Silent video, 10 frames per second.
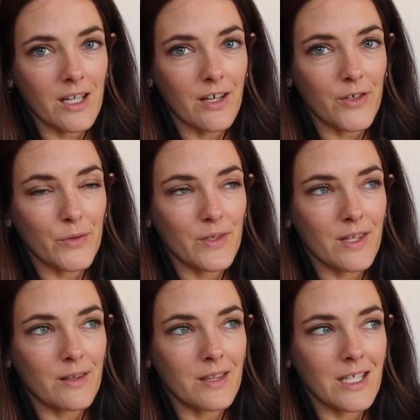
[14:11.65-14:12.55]
I love it
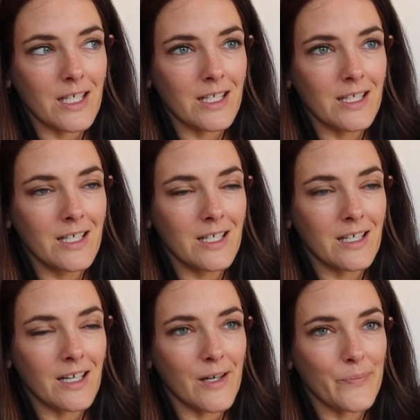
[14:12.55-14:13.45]
with the
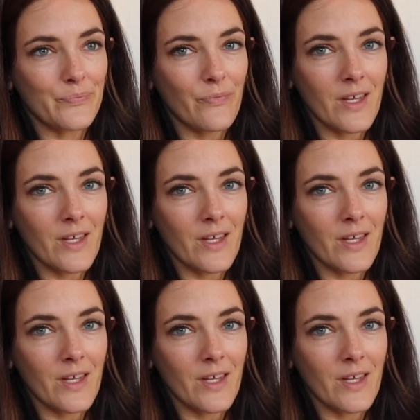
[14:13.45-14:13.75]
um,